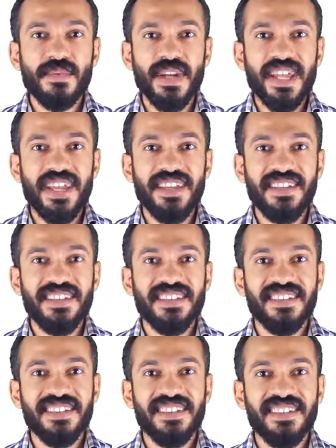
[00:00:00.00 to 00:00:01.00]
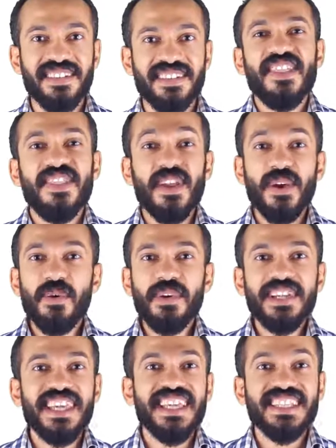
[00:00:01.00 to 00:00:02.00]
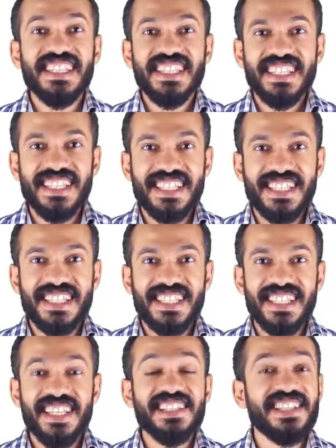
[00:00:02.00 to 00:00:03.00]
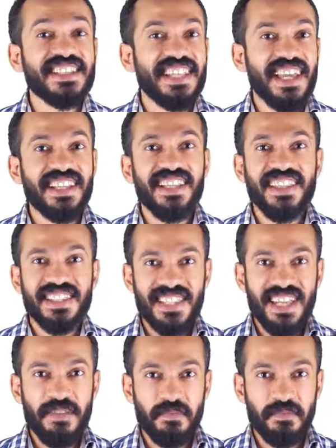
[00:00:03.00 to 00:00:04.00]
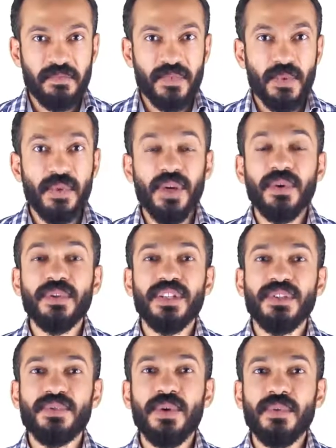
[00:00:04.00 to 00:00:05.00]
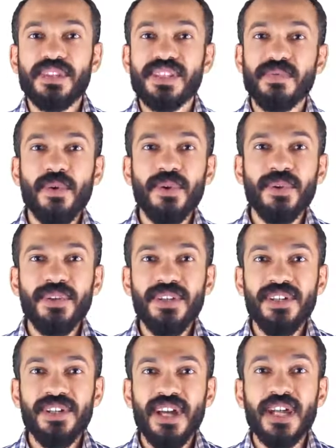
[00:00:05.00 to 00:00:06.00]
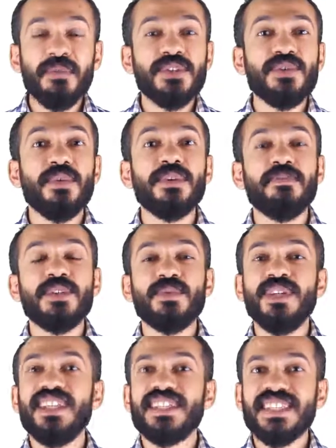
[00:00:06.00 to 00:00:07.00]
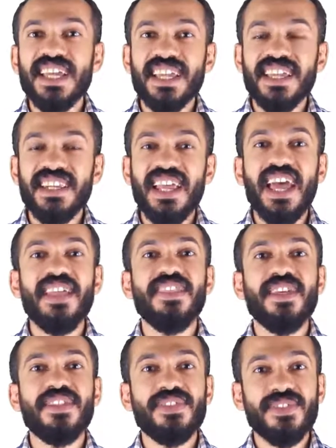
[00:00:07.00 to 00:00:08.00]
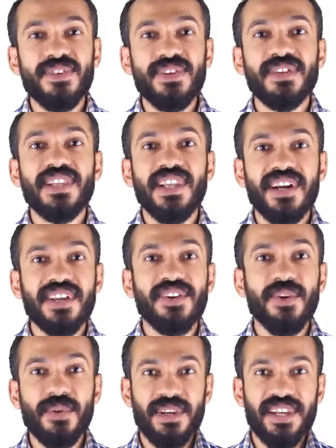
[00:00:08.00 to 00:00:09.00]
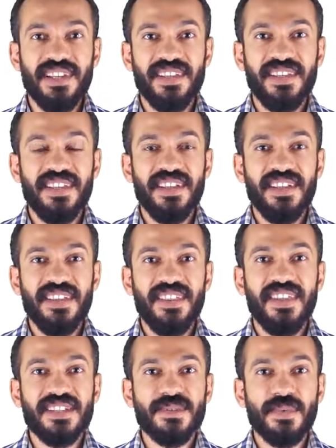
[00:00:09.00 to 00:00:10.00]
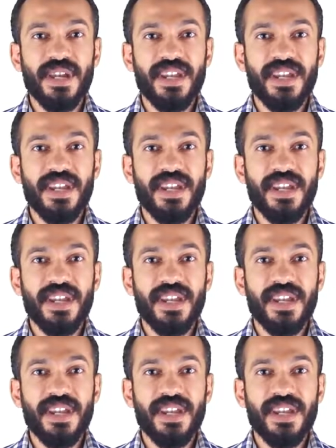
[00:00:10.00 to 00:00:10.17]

way. The lowercase is exactly the same. We only draw it smaller, and we draw it between the second and the third line only, this way.